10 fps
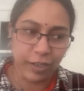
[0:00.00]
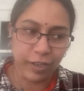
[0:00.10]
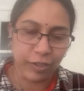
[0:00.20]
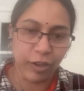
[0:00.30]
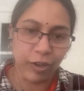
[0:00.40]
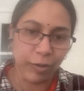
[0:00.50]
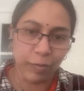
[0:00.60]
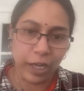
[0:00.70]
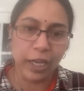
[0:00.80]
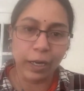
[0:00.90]
So
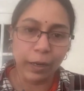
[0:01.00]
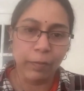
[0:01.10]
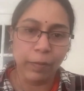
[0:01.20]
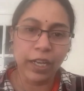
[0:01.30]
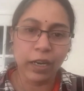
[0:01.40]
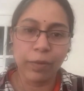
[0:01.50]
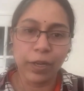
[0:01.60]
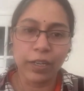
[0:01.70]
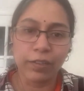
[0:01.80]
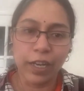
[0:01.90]
in many
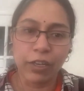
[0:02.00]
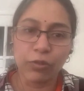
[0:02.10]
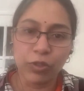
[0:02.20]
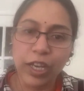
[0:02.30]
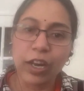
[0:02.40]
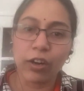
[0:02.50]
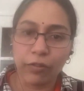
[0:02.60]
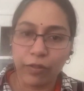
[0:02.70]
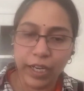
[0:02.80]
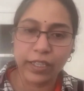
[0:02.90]
companies, like you see a lot
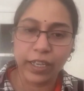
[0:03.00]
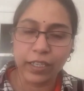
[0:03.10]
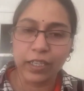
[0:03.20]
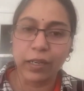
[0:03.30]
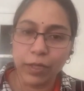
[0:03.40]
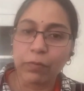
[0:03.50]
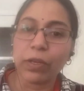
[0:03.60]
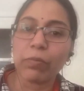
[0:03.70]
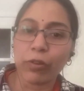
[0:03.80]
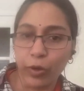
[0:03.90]
of data science teams and
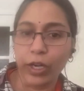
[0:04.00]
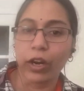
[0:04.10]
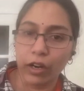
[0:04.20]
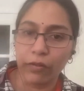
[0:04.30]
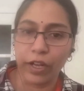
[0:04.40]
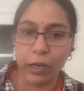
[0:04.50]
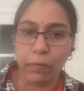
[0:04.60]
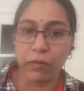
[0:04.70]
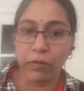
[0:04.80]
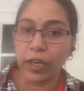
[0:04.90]
people doing a lot of
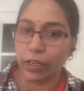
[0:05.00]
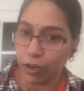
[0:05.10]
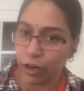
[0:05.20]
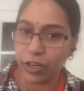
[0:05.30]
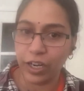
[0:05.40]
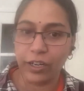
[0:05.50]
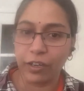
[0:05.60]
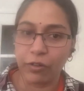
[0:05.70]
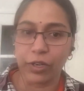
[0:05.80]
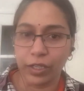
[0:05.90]
NLP work. It's not
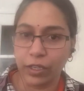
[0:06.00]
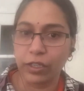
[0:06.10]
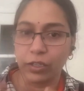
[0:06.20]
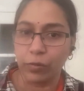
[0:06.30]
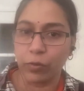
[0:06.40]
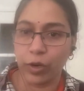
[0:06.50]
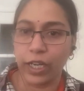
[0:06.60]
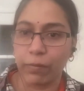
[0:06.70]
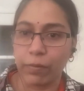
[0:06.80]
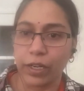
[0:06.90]
related to research. It's more like
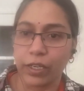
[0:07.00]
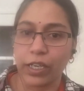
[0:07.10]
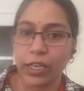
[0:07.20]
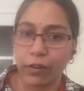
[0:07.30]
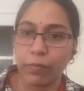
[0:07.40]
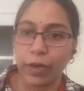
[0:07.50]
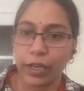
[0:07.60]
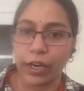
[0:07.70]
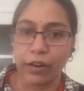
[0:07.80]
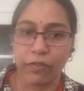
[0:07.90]
application development
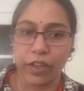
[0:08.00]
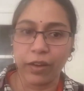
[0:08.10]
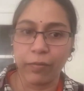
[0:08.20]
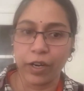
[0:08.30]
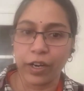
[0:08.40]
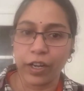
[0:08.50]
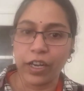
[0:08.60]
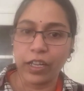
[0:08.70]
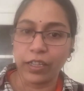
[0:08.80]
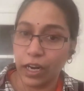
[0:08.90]
kind of thing. But
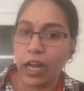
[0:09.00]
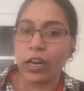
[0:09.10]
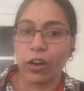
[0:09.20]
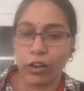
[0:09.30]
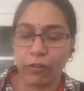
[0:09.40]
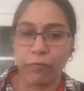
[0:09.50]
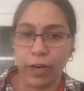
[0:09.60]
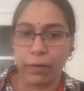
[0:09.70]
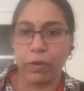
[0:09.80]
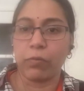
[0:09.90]
there are a lot of
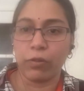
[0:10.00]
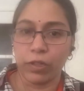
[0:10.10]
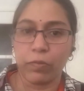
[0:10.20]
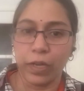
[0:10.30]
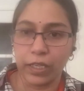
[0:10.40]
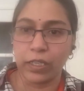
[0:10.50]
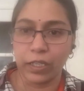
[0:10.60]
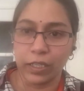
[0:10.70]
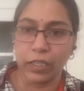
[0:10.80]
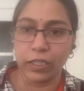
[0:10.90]
like people with
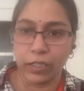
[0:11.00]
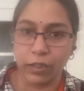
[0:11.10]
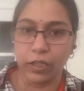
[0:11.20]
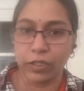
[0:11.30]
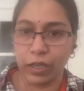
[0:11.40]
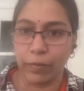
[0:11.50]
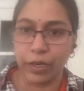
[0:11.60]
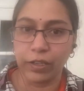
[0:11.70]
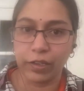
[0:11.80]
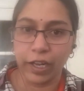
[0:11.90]
PhDs in these
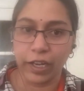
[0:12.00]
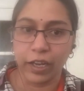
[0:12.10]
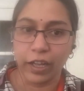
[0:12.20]
companies, like